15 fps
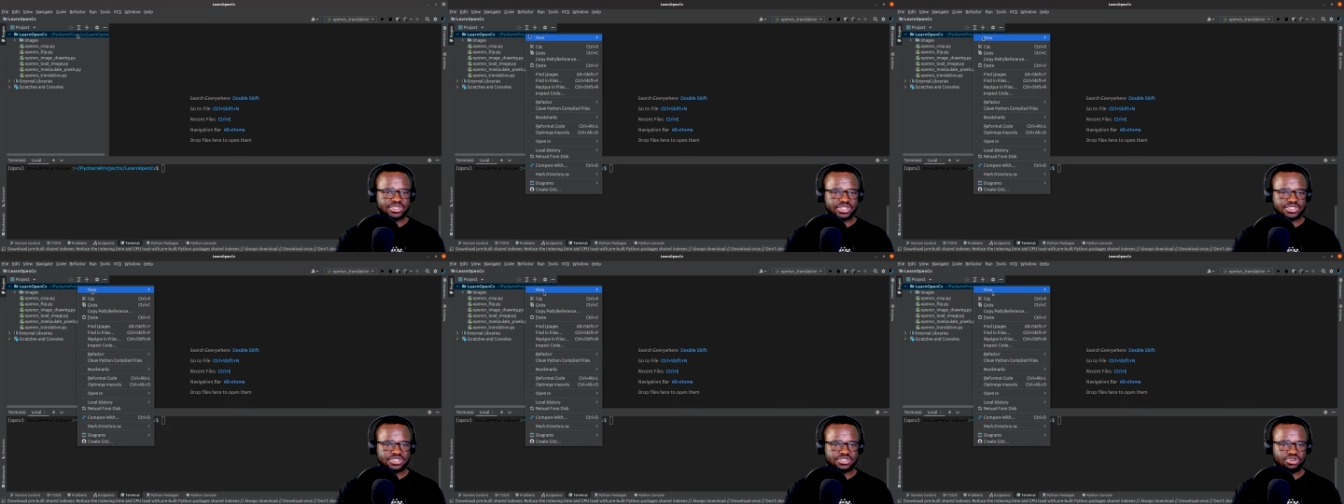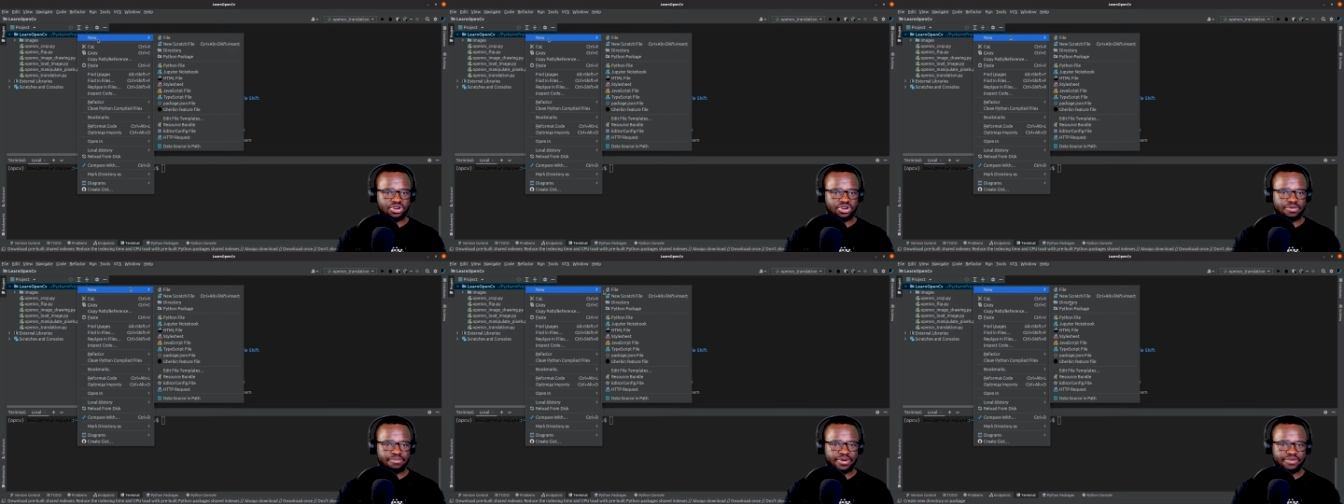
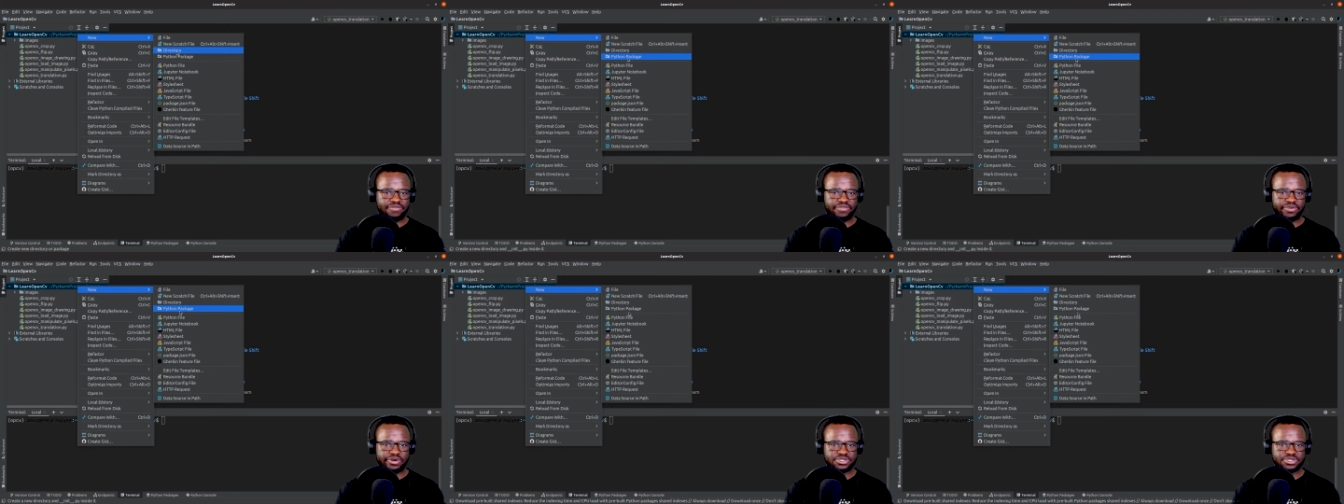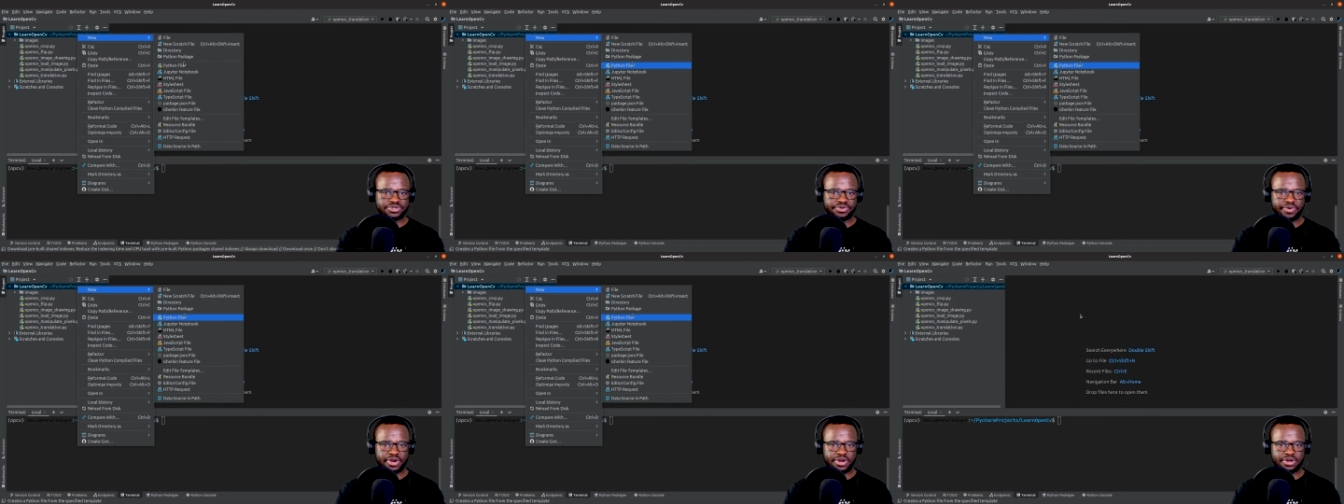started by first
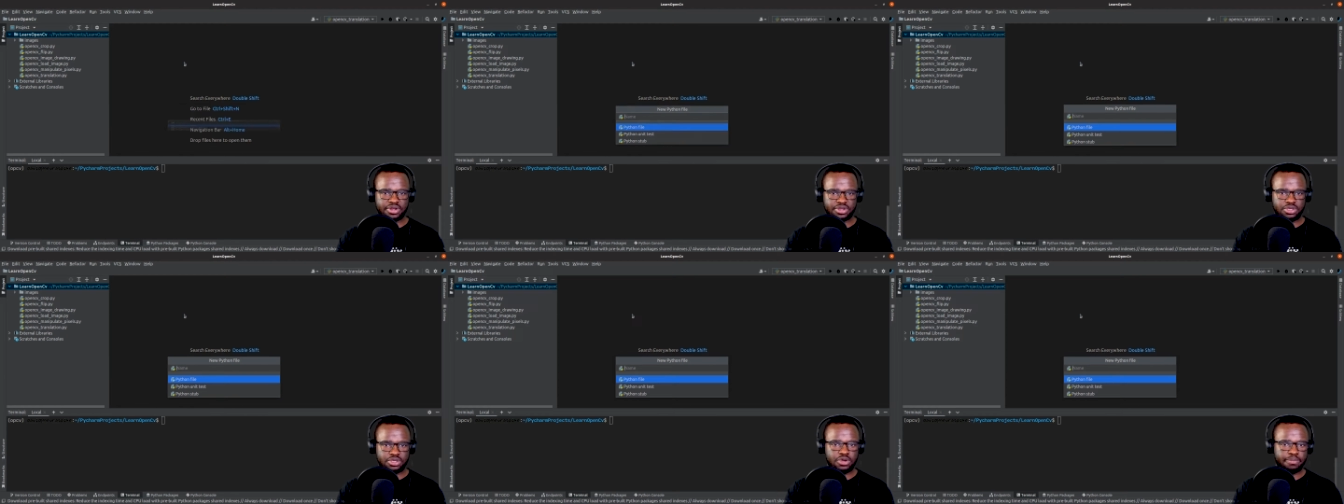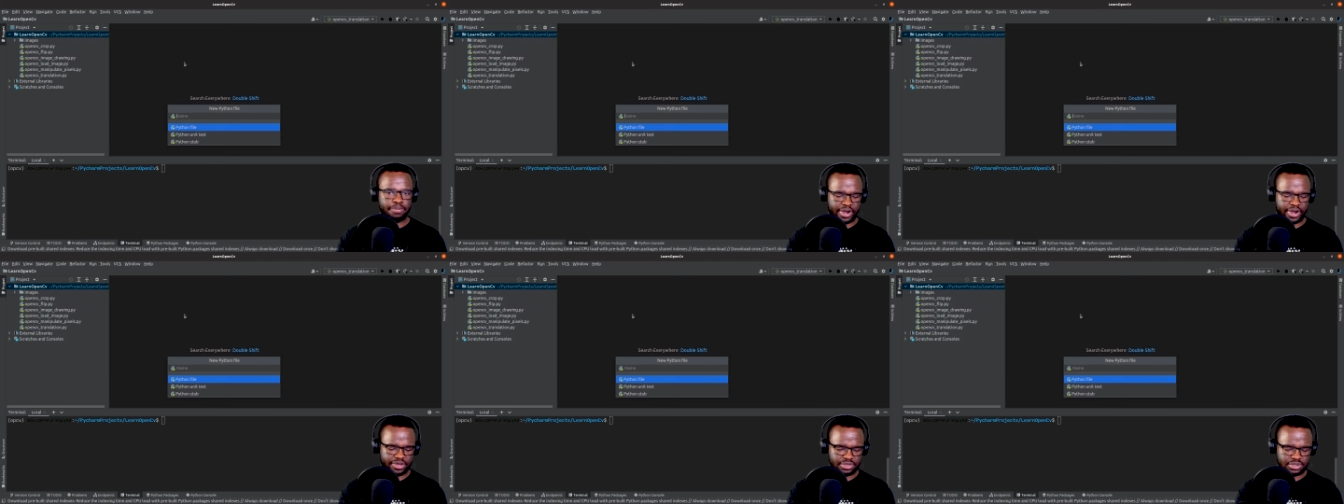creating a new
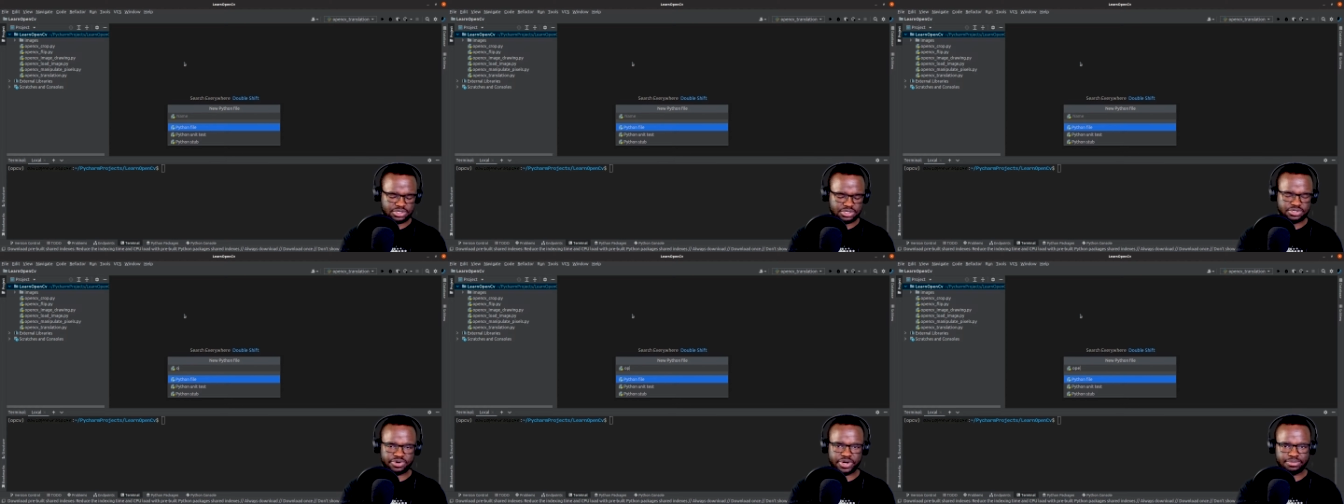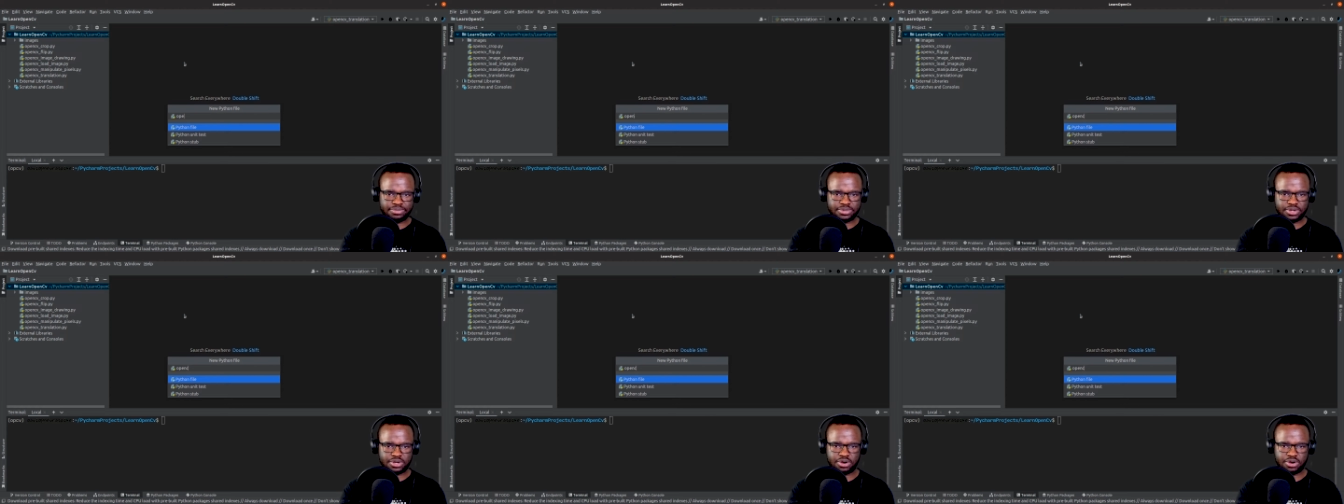Python script
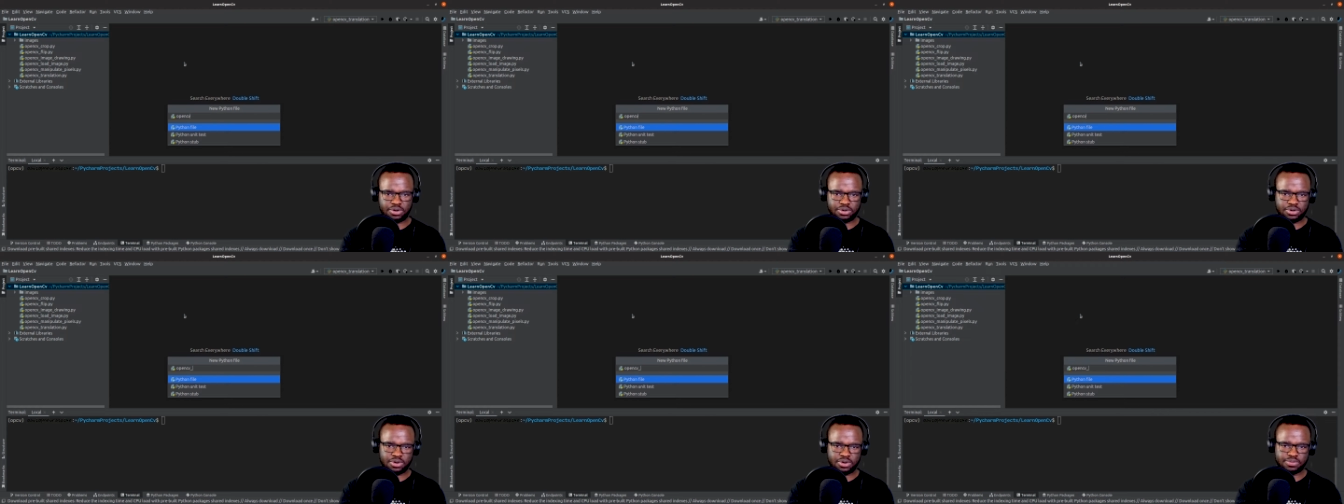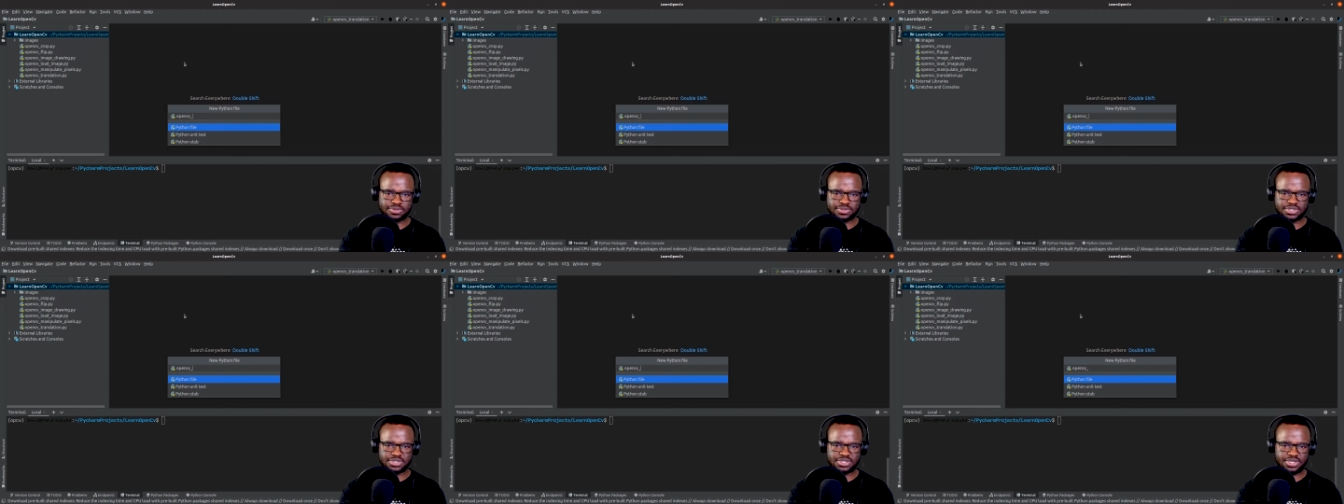called
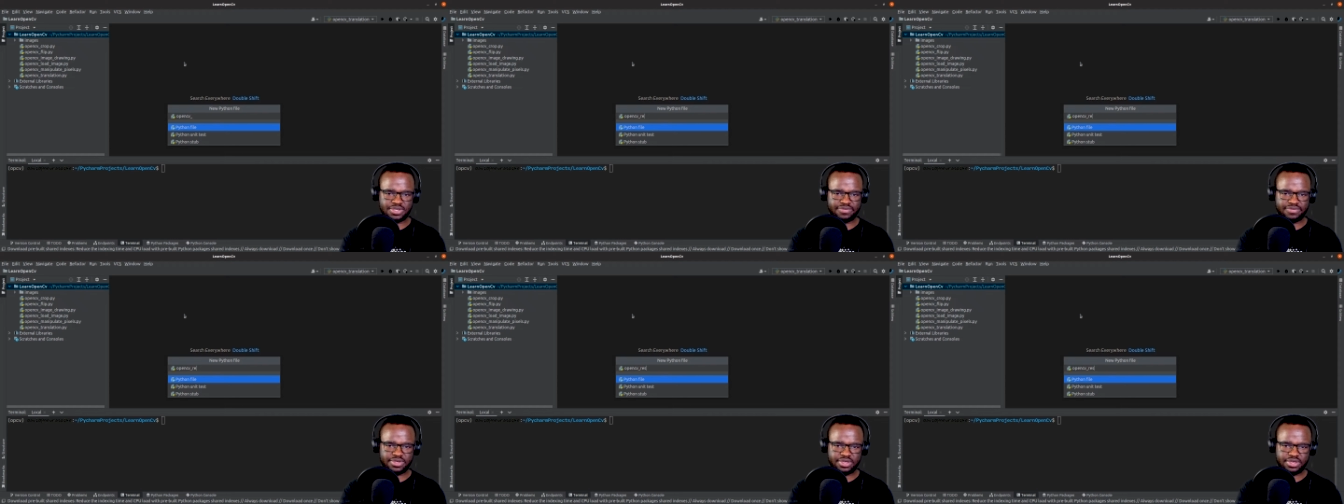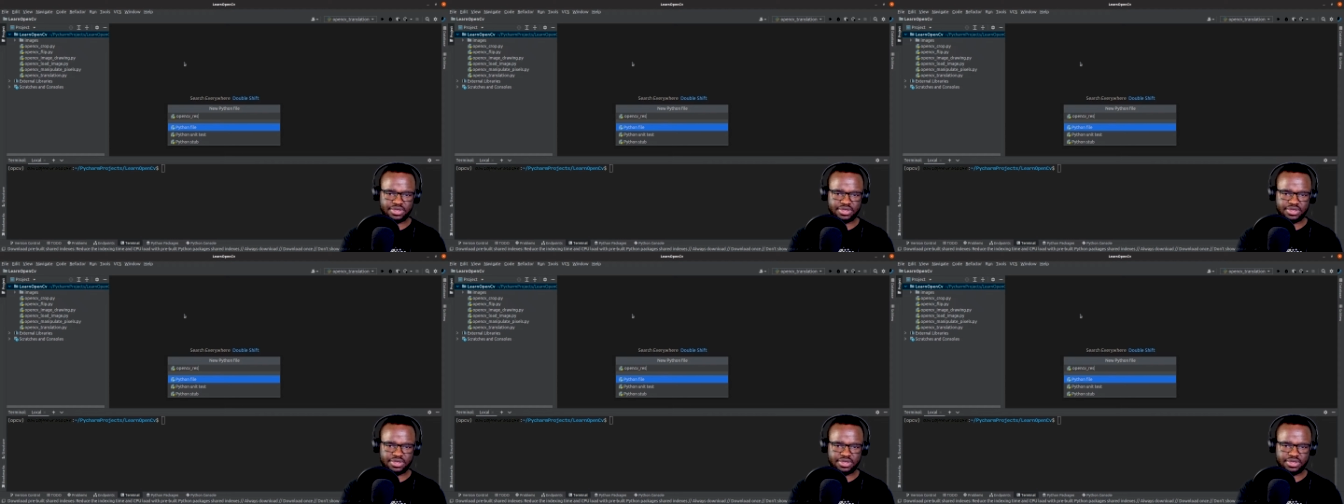opencv